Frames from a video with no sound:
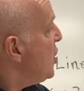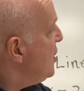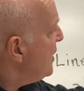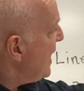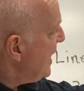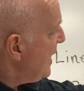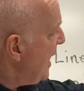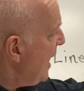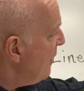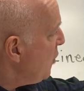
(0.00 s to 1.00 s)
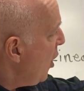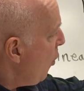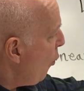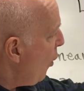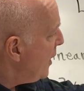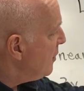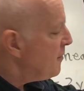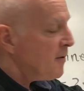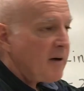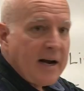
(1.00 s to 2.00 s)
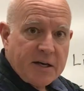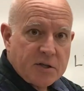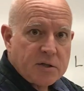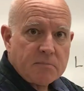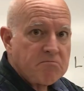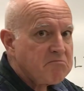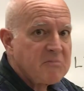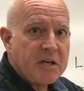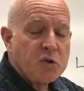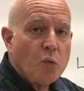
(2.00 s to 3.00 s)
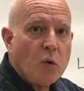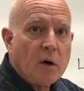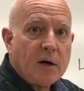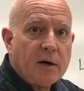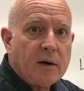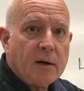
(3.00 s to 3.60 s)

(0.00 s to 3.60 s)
you can't have 1 over x. Doesn't work.